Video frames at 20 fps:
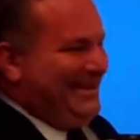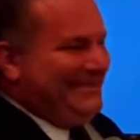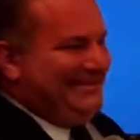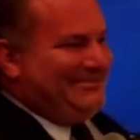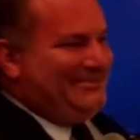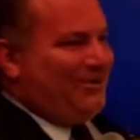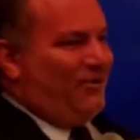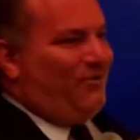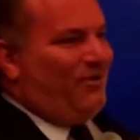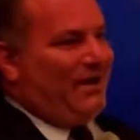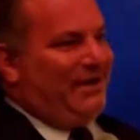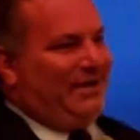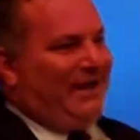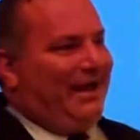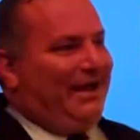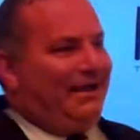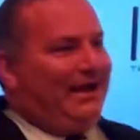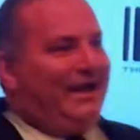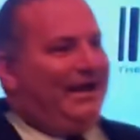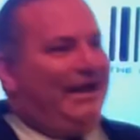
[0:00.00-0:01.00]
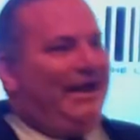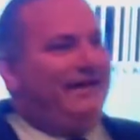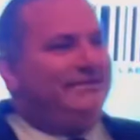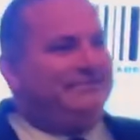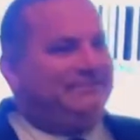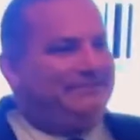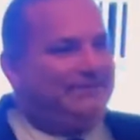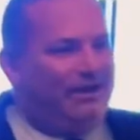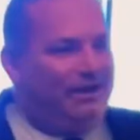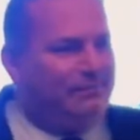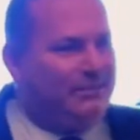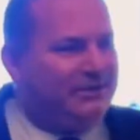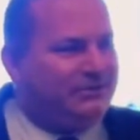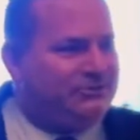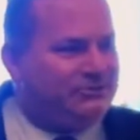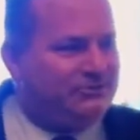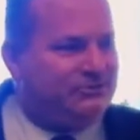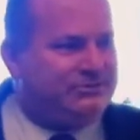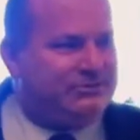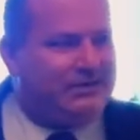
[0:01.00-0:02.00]
So I had to tie my
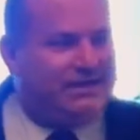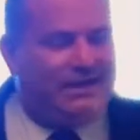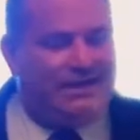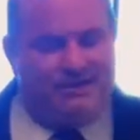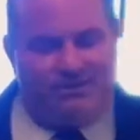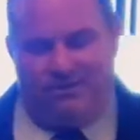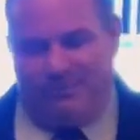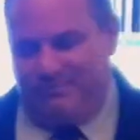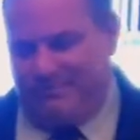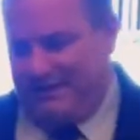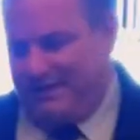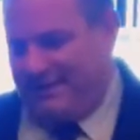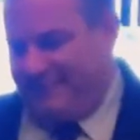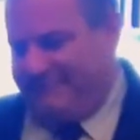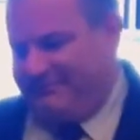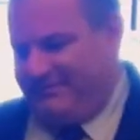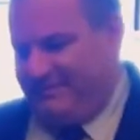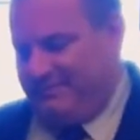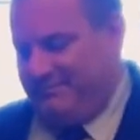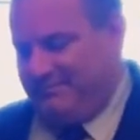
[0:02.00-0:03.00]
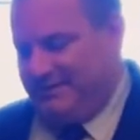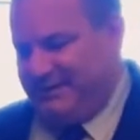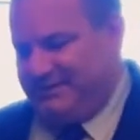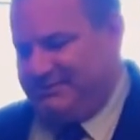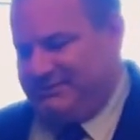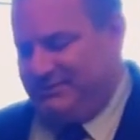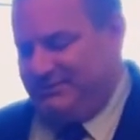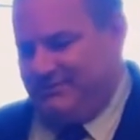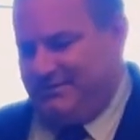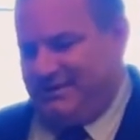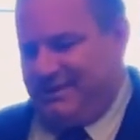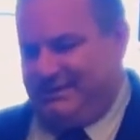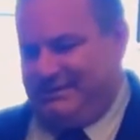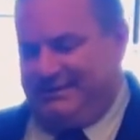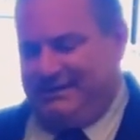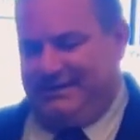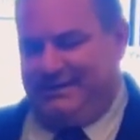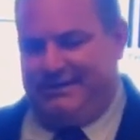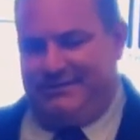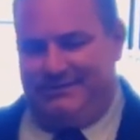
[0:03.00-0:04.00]
shoes today and hope that I fit in my suit, and I
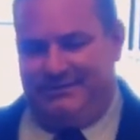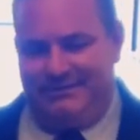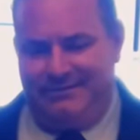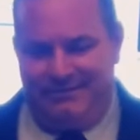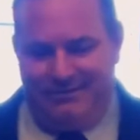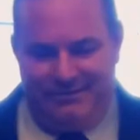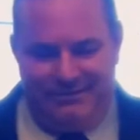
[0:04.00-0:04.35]
did.